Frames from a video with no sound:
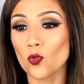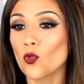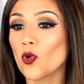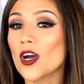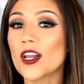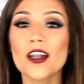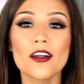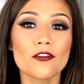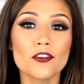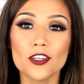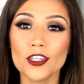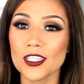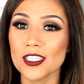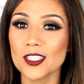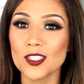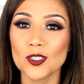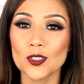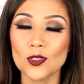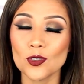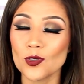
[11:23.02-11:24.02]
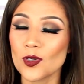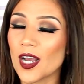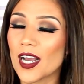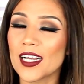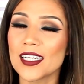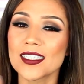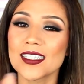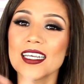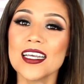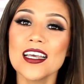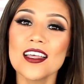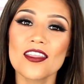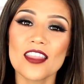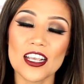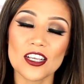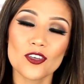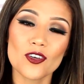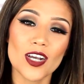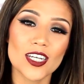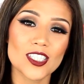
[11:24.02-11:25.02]
whatever it is to you guys.
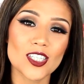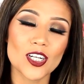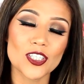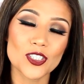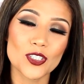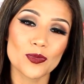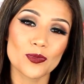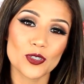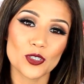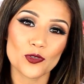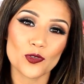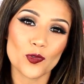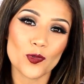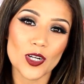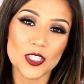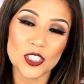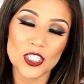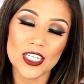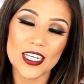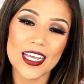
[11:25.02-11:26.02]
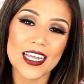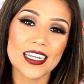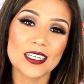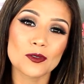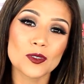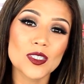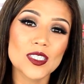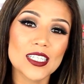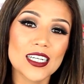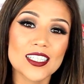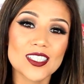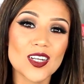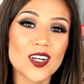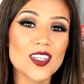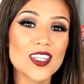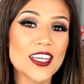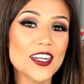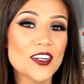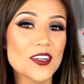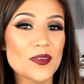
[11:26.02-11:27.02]
Thank you guys all so much for watching, and I will see you guys
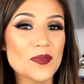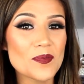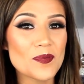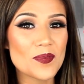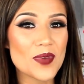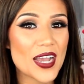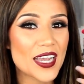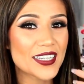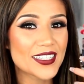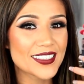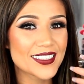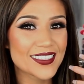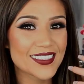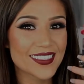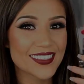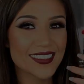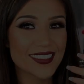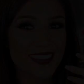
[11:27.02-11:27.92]
all later. Bye.